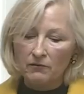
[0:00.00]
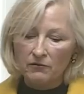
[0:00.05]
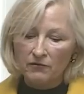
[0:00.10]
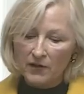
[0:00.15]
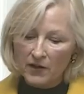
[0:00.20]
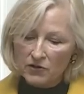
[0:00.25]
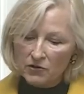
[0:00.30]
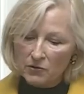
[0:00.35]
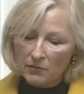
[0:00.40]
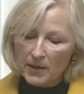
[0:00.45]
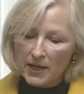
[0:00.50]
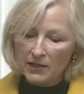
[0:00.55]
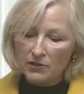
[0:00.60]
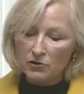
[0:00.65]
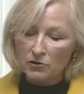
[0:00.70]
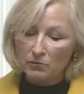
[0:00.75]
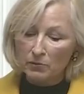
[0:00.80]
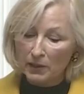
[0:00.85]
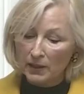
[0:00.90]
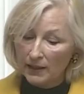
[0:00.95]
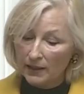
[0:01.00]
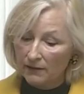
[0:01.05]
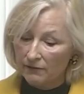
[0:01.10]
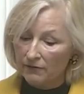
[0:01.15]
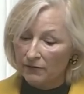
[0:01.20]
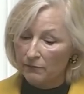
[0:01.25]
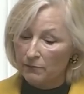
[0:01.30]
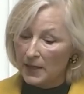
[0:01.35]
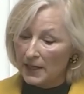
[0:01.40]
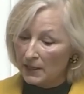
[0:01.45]
fundamental
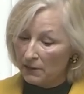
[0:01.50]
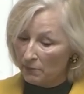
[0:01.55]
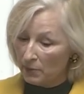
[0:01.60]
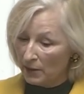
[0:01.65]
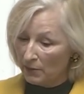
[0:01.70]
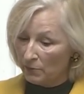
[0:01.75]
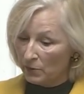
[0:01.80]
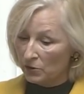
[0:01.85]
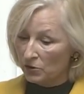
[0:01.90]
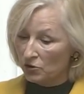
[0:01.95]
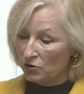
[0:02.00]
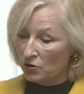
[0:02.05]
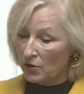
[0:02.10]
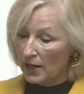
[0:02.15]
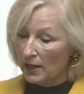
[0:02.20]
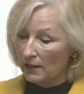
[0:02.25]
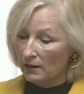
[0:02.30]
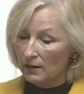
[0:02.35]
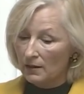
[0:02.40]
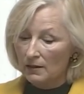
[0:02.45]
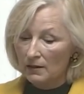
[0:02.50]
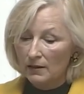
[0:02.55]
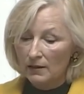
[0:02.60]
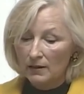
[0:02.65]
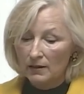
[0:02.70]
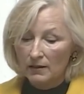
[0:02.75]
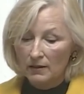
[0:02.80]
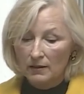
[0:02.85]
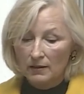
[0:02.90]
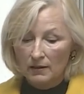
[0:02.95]
belief of many people's strength
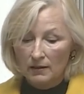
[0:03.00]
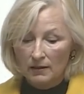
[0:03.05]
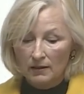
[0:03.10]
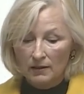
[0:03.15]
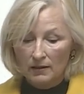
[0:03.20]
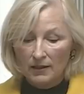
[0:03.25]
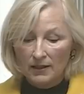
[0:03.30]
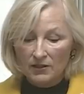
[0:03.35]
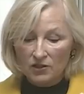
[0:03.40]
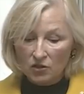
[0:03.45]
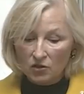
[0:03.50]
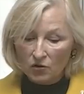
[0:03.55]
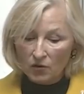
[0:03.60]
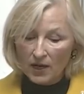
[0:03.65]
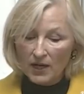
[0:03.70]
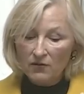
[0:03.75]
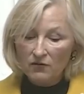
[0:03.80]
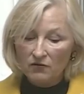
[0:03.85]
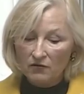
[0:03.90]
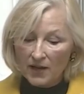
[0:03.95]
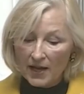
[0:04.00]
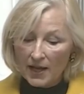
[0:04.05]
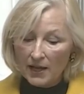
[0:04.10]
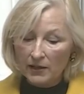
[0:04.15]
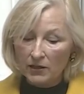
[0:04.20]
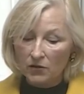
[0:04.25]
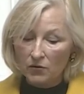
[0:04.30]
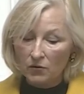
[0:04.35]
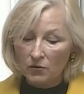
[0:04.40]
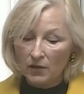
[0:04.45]
is a great
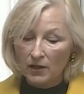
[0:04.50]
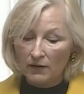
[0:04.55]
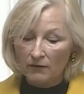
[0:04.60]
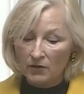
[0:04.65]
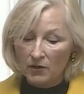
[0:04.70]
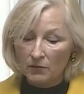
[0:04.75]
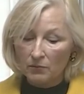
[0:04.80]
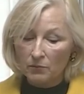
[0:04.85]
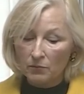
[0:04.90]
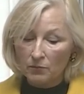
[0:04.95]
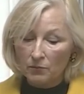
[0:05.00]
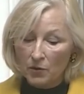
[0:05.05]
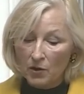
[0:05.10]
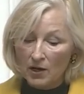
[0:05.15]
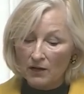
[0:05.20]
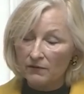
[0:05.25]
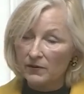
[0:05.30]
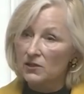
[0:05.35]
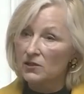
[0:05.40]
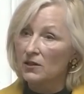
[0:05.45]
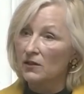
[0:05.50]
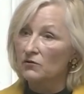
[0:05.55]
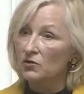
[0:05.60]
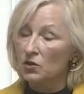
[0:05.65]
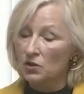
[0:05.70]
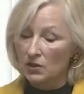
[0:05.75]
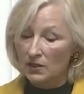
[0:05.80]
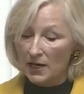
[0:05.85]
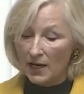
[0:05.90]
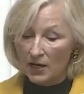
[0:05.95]
value of the province of
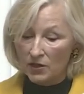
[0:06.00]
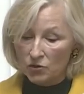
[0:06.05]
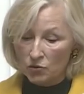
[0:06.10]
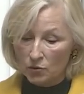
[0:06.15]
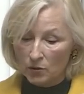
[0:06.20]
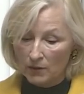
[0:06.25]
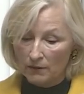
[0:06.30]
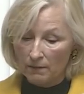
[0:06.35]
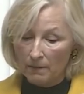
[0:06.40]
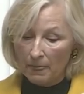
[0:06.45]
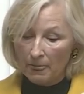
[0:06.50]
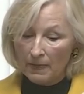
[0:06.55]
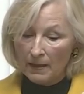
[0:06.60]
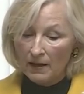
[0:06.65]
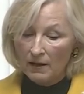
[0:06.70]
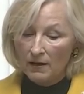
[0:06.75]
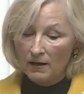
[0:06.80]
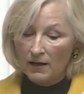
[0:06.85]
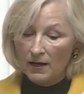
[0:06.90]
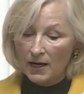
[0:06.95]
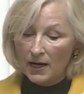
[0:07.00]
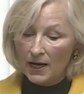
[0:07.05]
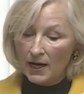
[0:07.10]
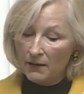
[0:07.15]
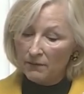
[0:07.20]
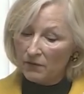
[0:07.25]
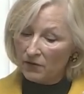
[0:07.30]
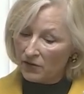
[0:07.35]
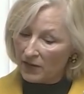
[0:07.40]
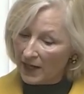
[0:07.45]
Saskatchewan. I
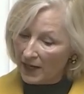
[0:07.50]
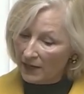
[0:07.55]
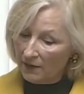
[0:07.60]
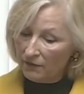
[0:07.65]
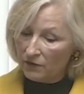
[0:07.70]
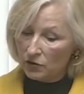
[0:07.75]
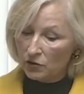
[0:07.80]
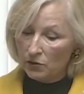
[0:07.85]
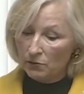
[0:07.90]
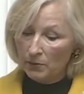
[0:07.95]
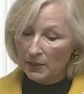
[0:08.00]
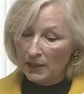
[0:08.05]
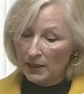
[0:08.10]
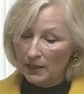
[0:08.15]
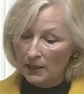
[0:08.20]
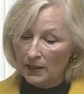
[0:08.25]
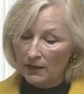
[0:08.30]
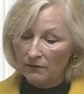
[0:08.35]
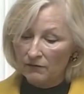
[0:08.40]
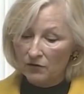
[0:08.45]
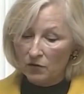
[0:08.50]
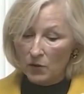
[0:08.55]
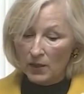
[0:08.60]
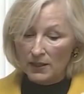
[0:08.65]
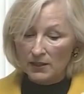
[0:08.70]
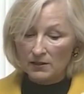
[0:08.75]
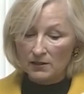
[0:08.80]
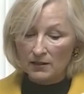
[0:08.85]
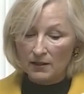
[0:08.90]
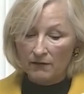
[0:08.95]
am thankful to be a
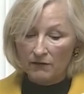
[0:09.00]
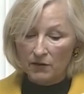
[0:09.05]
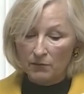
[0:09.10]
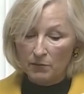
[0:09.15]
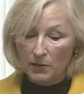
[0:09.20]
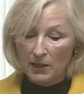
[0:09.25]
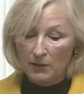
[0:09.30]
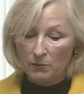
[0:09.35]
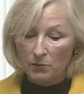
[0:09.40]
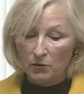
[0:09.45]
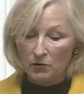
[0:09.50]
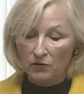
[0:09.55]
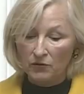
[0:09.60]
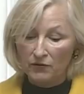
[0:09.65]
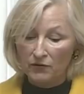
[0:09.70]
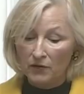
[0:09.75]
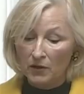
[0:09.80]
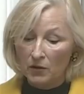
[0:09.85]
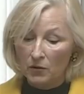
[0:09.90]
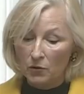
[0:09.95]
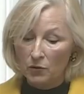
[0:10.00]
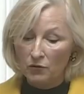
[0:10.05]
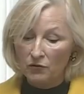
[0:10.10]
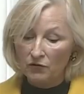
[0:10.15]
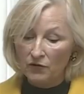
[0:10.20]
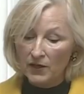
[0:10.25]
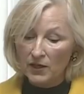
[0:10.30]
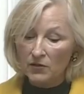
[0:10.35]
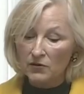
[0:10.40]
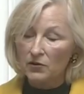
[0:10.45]
voice of the people who
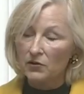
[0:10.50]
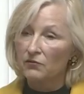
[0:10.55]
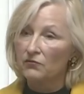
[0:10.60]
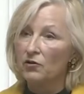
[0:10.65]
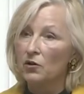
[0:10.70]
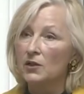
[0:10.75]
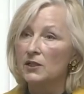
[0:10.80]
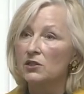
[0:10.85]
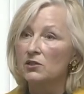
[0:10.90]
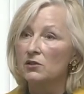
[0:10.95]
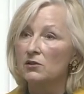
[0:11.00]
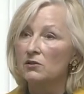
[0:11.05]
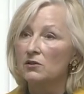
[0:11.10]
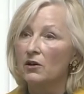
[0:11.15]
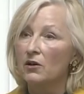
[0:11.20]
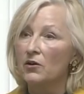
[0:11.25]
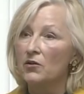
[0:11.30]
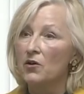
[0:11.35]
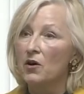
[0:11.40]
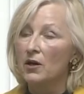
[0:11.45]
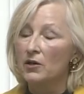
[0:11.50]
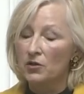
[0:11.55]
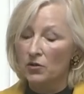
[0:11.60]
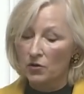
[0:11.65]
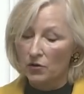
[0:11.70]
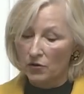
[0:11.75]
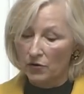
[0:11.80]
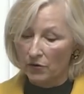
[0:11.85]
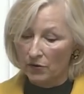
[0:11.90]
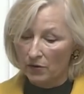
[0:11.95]
feel their voices are not
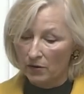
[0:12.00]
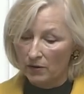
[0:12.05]
heard.